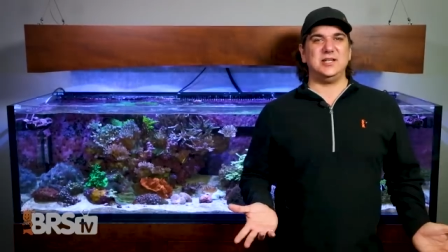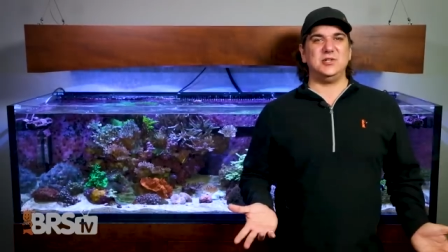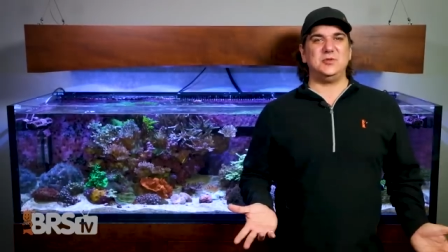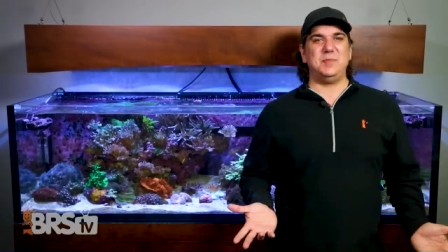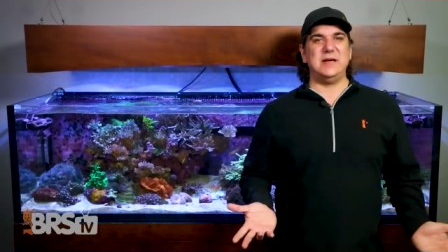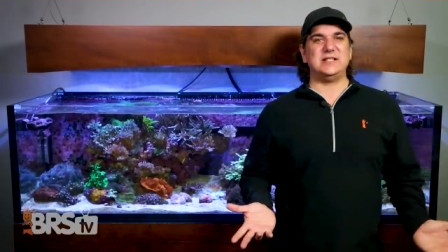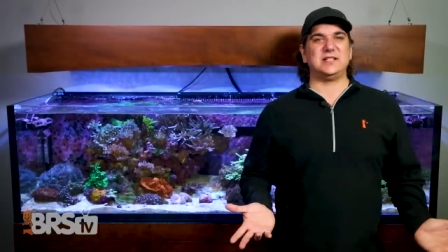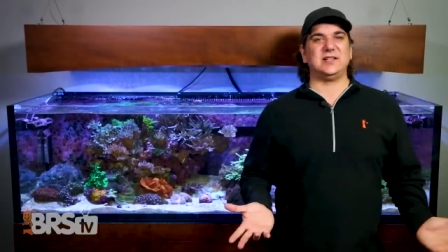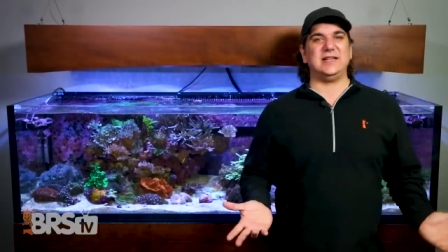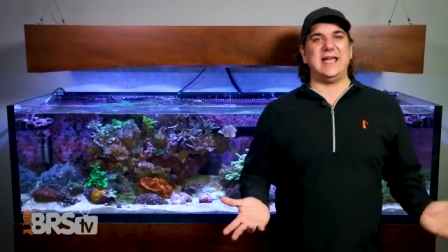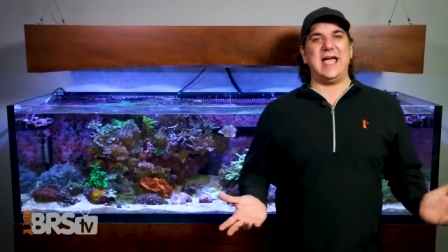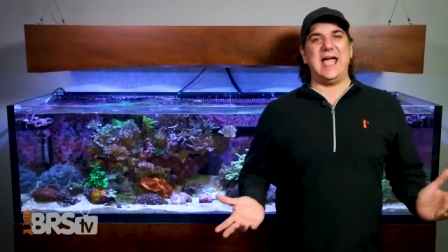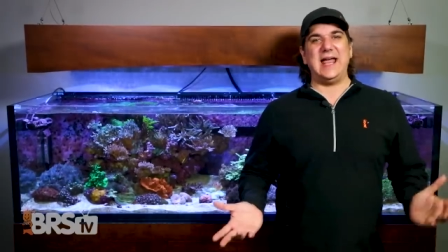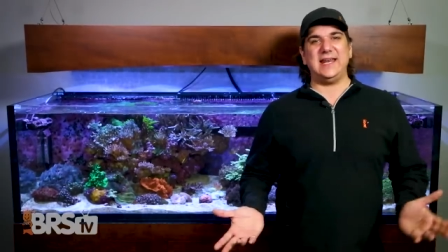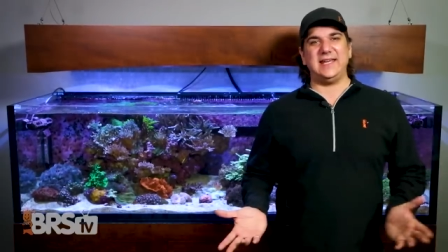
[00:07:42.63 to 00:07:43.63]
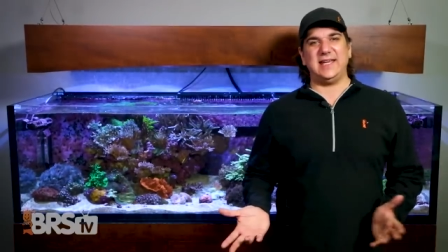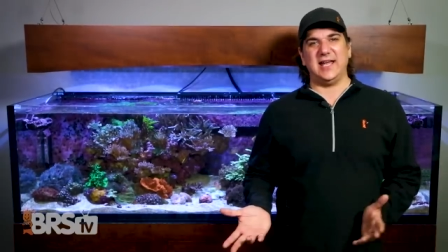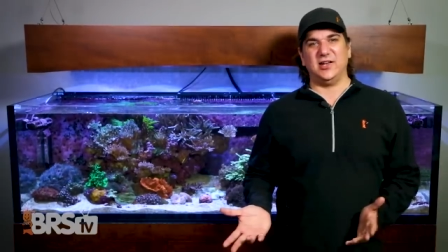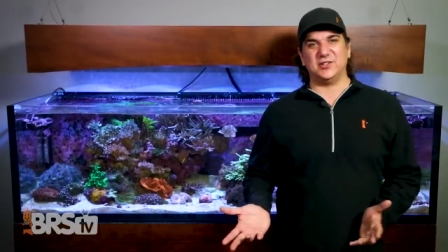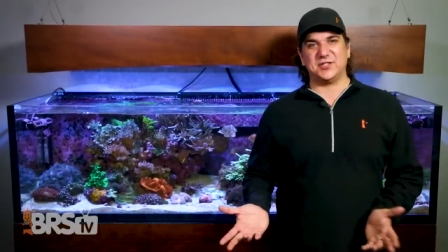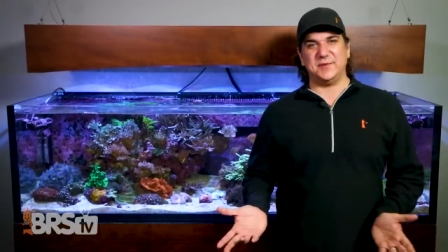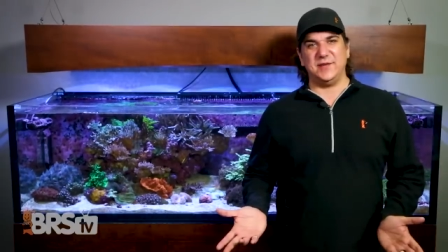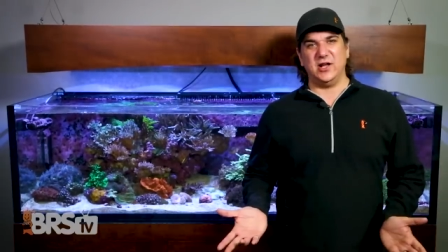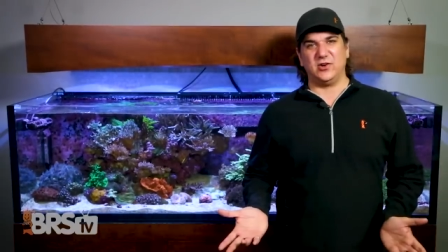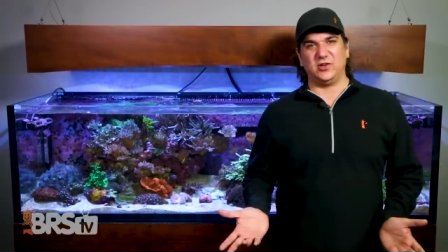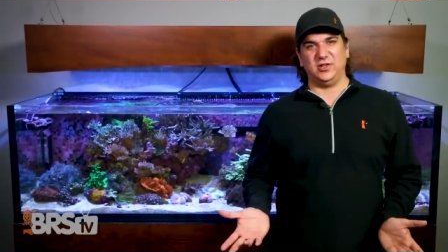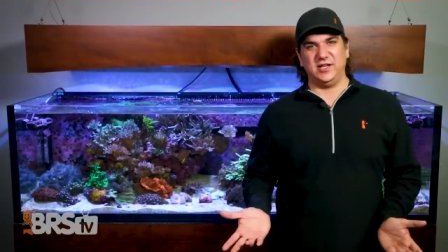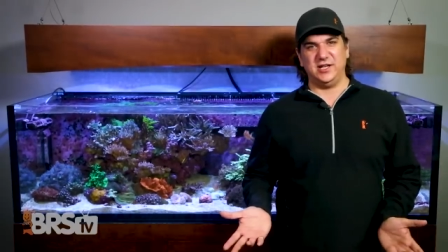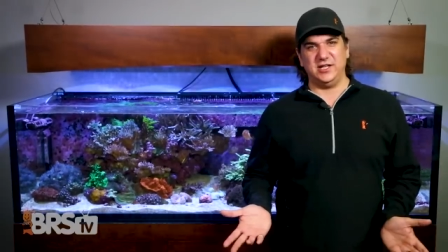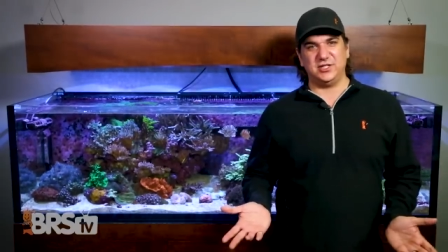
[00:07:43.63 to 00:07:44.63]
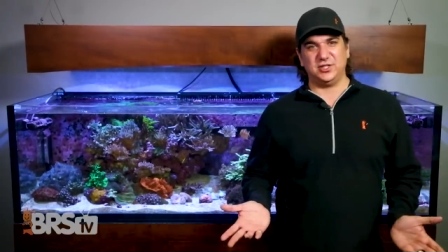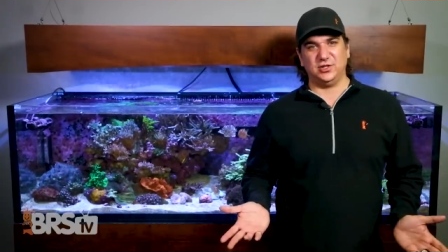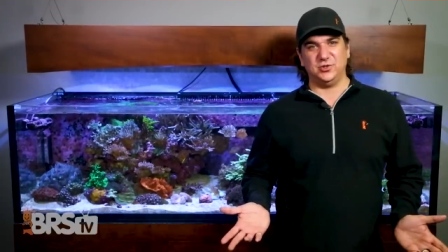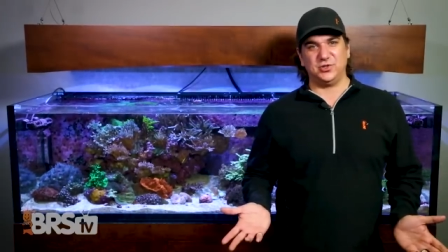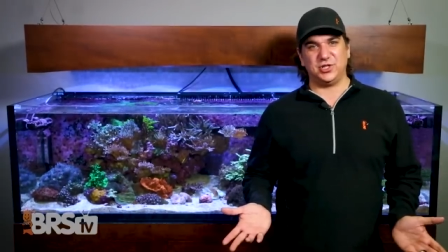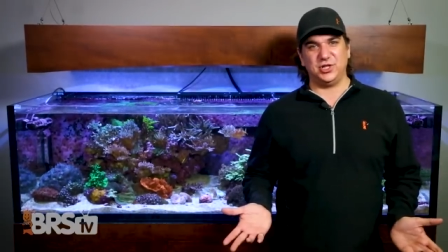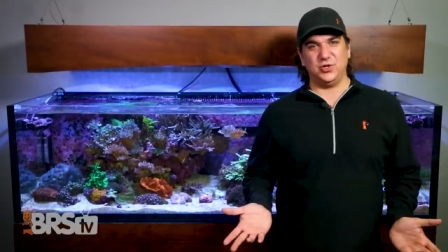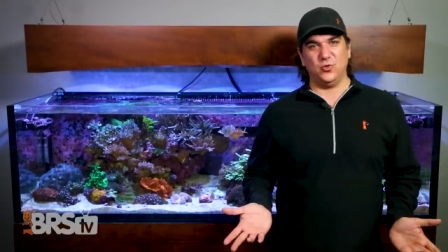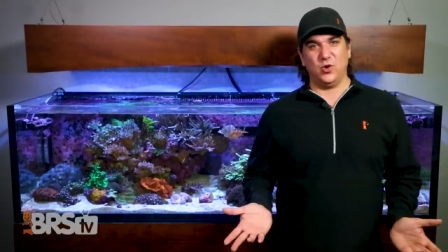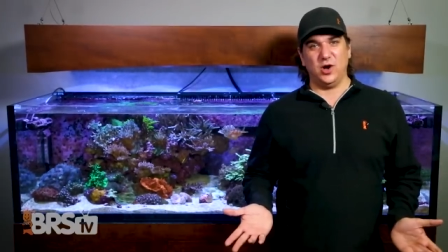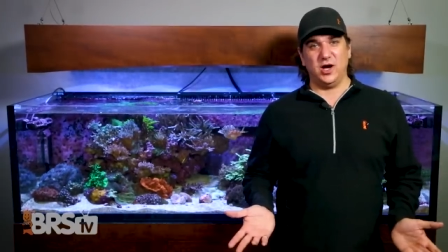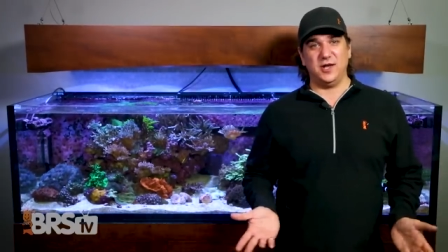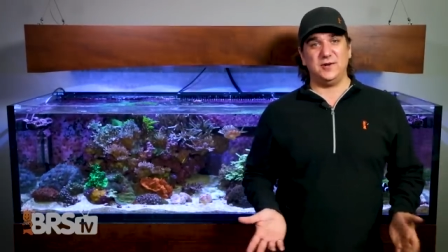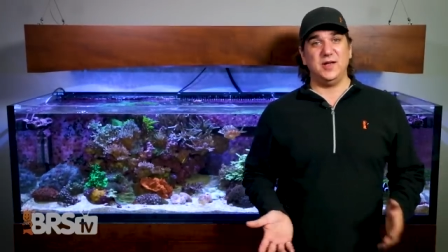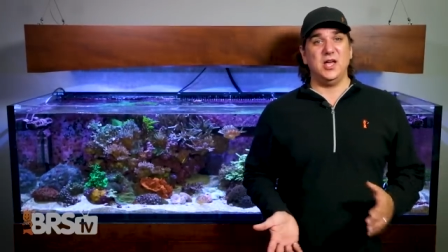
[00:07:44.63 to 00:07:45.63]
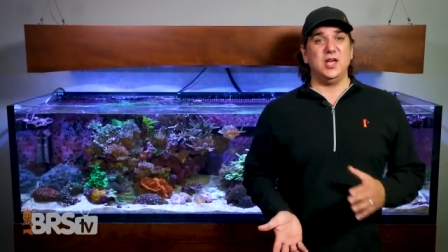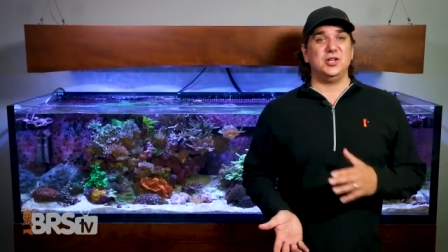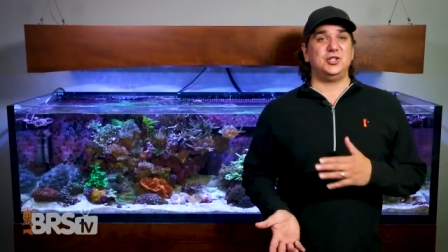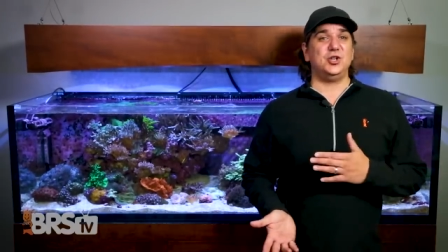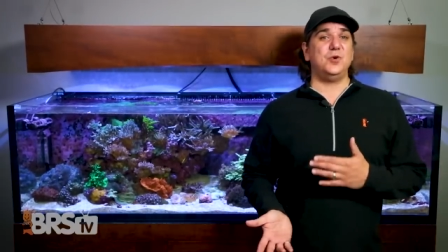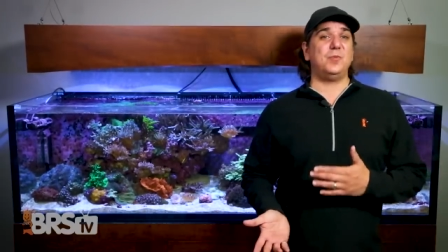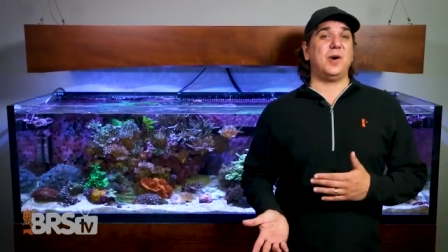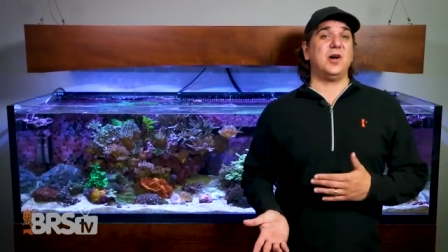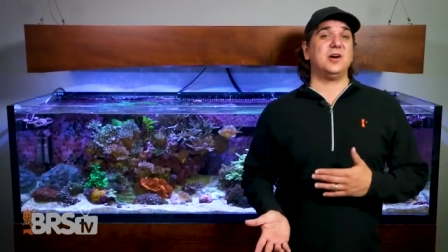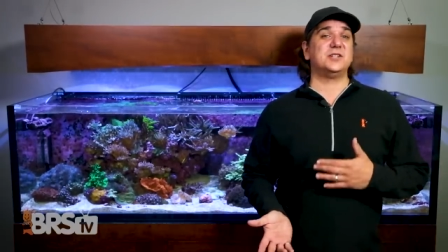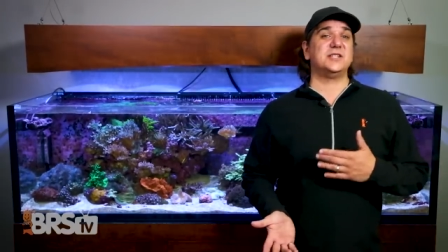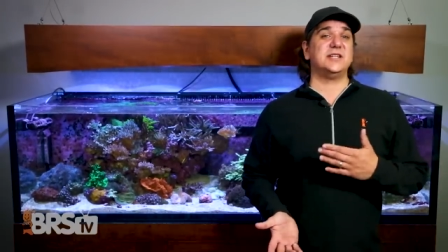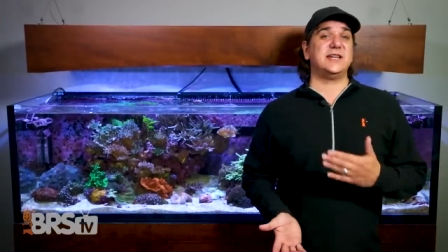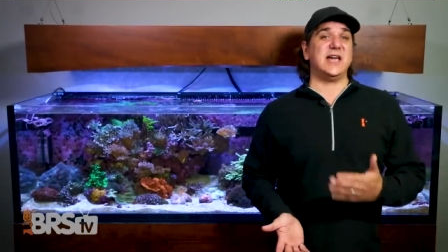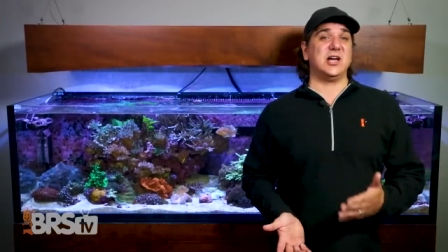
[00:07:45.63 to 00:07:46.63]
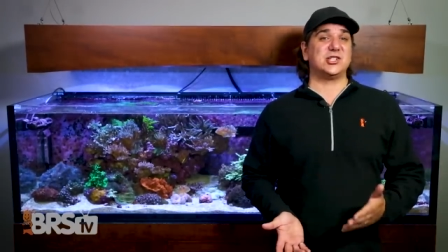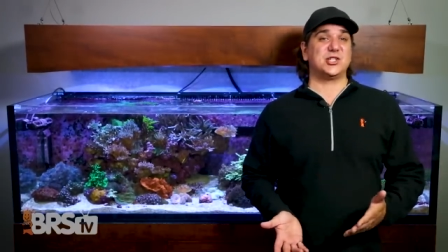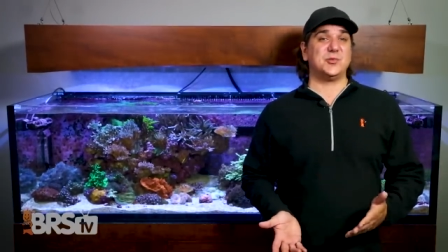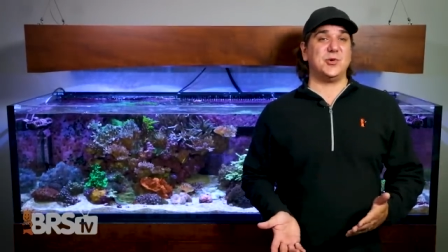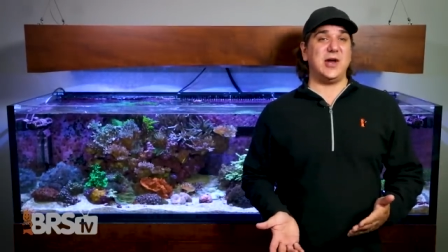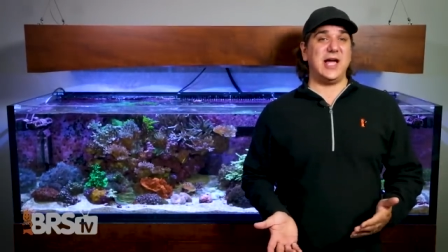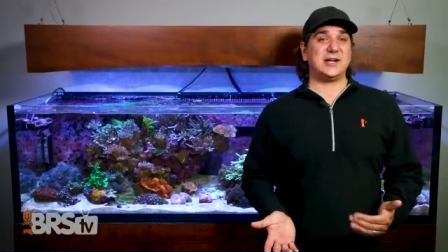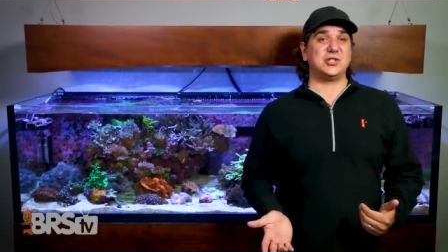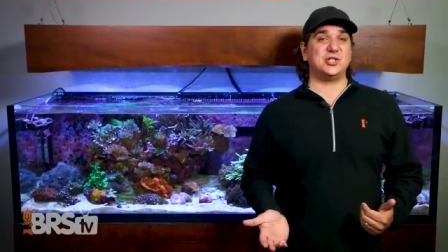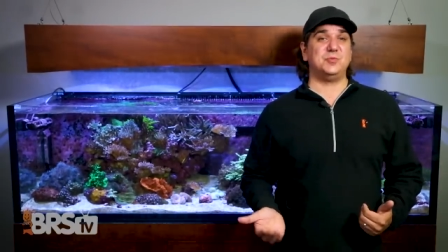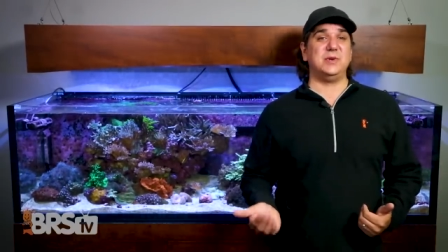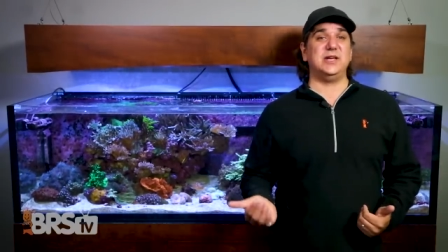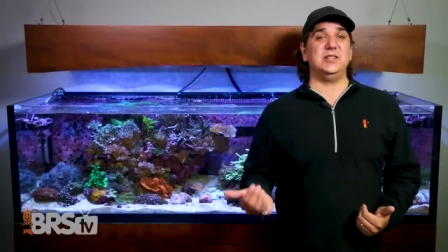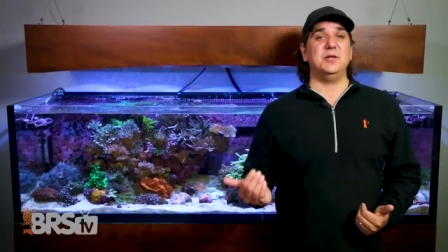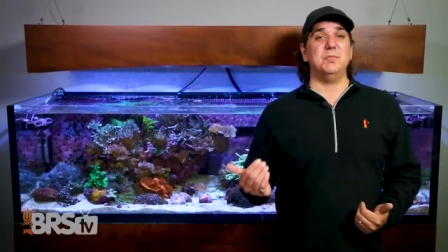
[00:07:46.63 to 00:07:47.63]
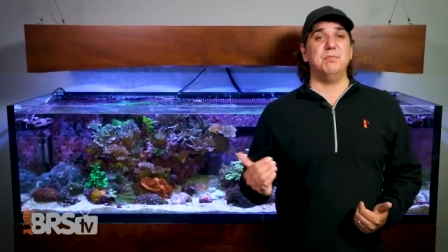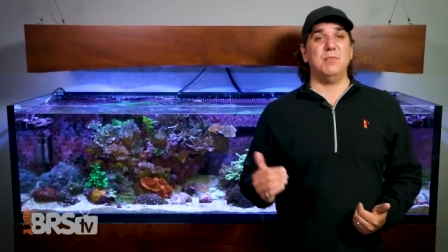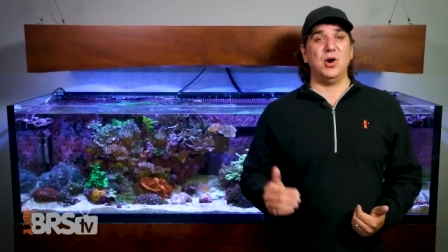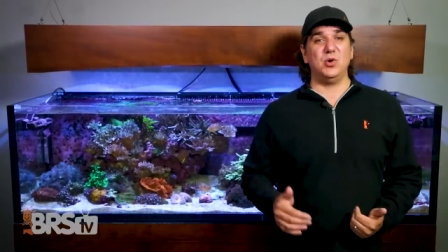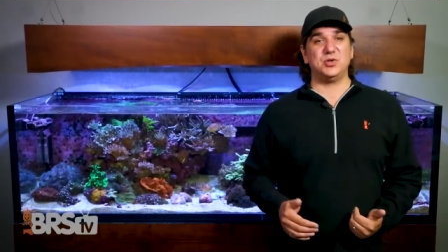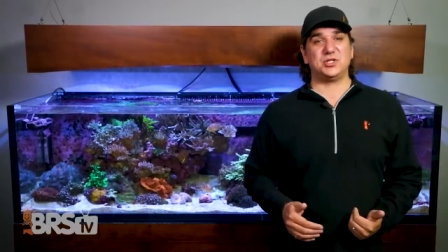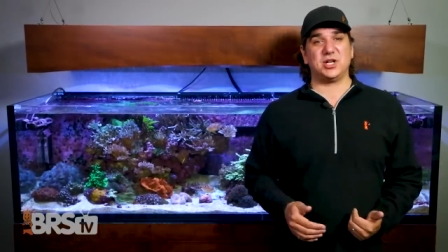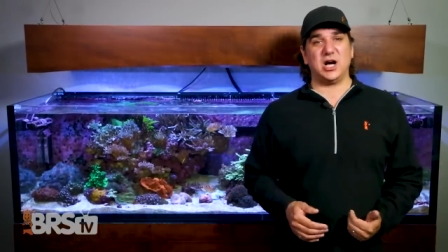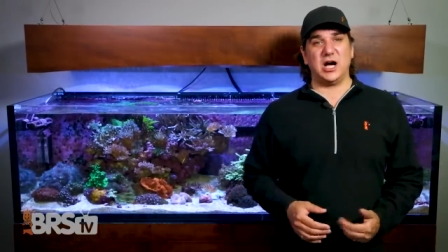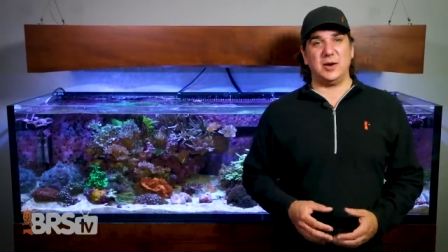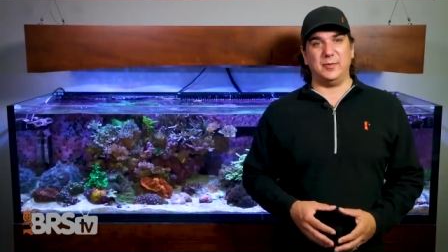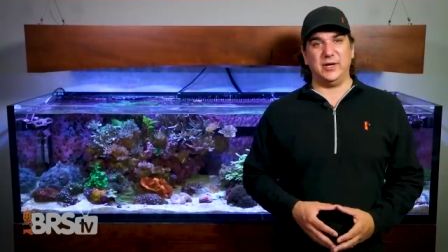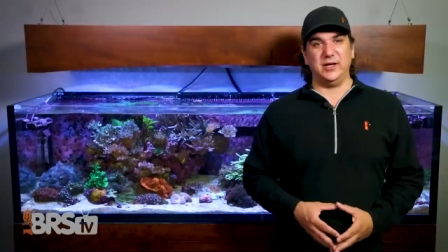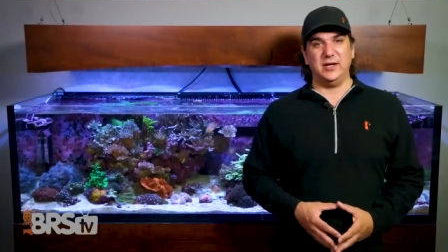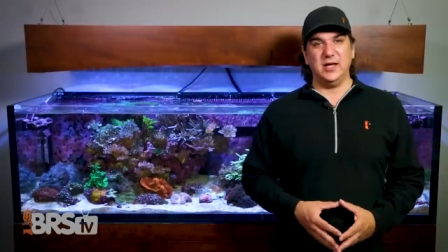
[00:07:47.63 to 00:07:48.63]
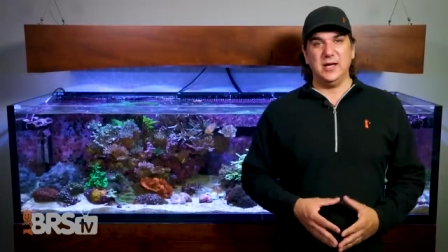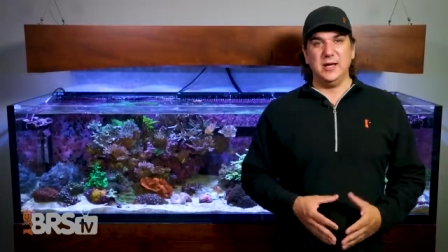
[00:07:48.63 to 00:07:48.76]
you to use basically any calcium and alkalinity solution you want, two parts in calcium reactors being the most common.